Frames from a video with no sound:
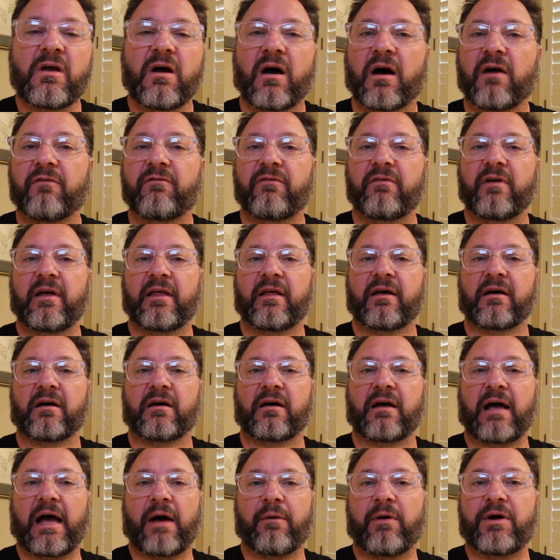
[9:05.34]
of
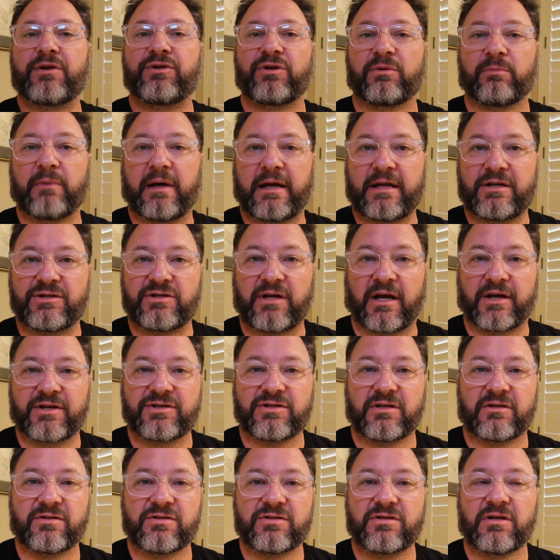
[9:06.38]
uh, how I do my
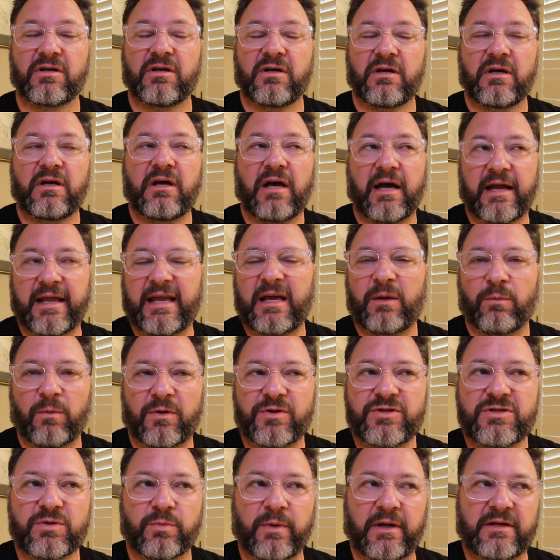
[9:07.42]
injections. Again,
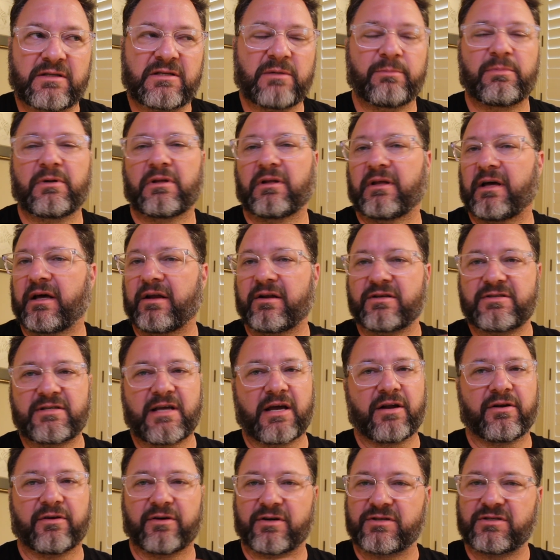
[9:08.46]
once a week, typically on a
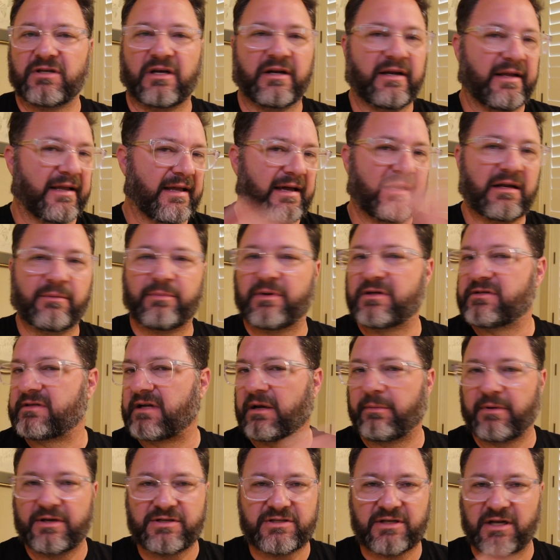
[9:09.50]
Saturday or Sunday, kind of depends on
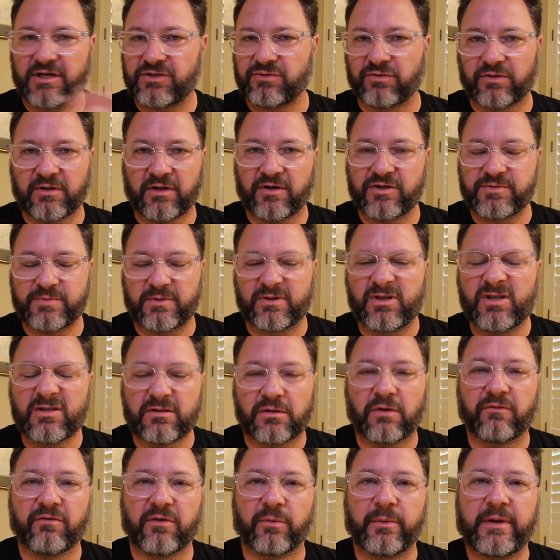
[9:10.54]
how my schedule goes, but usually
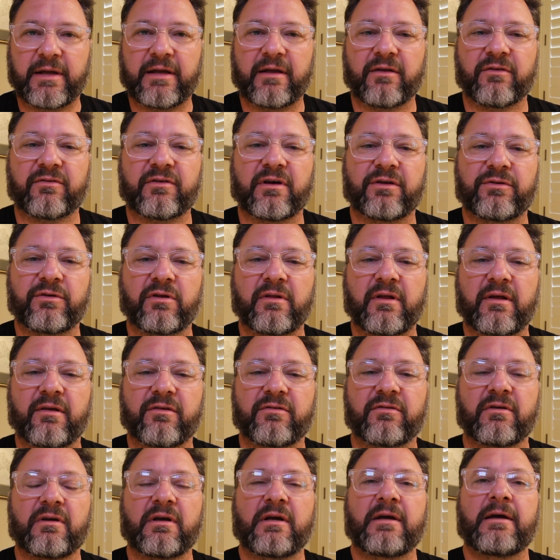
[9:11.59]
over the weekends I'll do
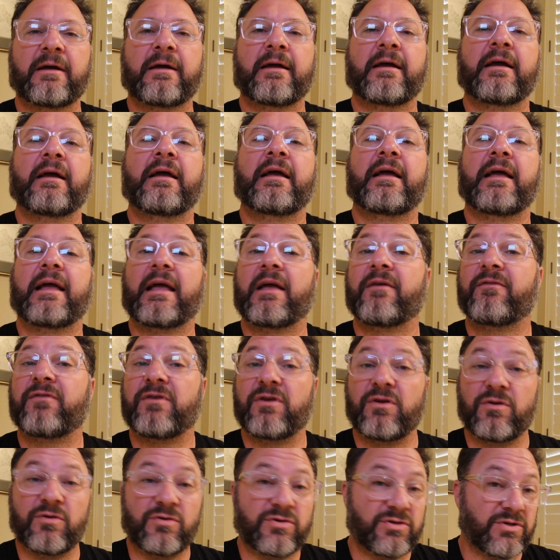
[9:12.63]
these. If
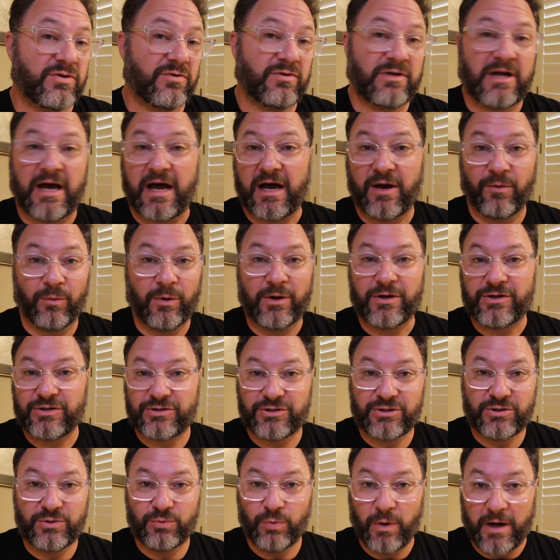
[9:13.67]
you do not want
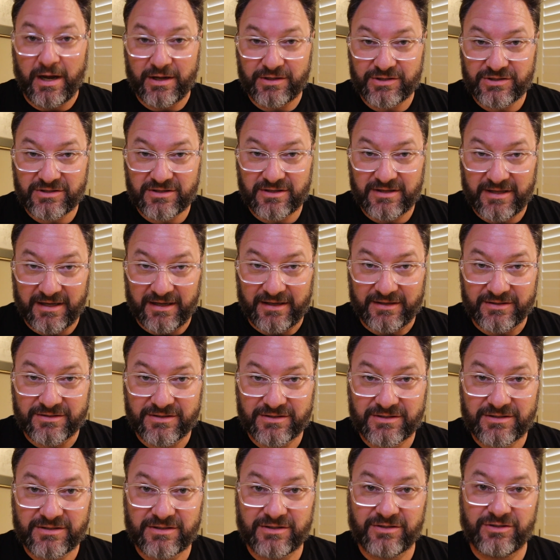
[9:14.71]
to watch
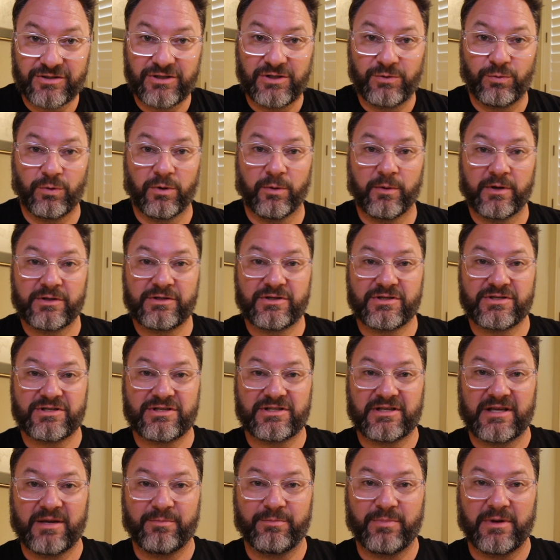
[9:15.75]
this, you will want to
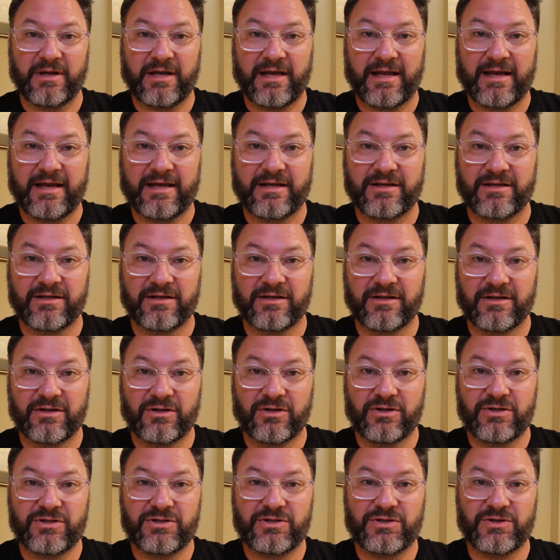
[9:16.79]
skip ahead
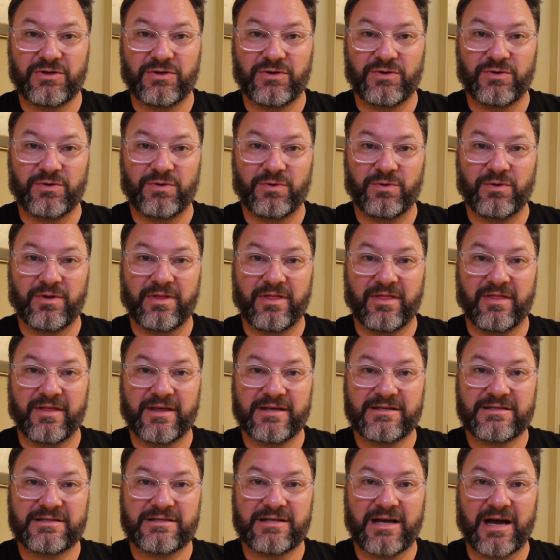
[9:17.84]
to
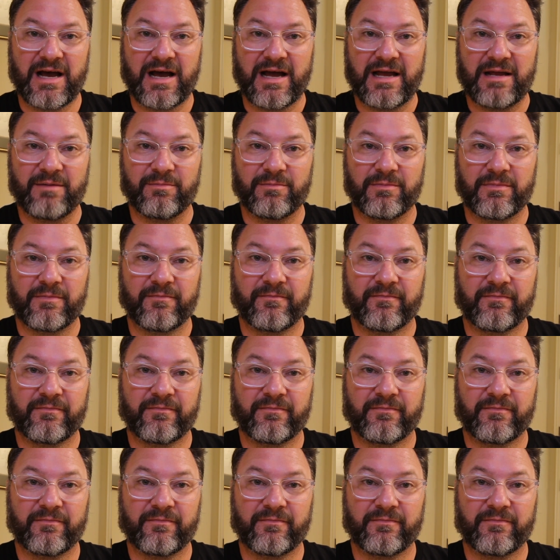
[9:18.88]
this time.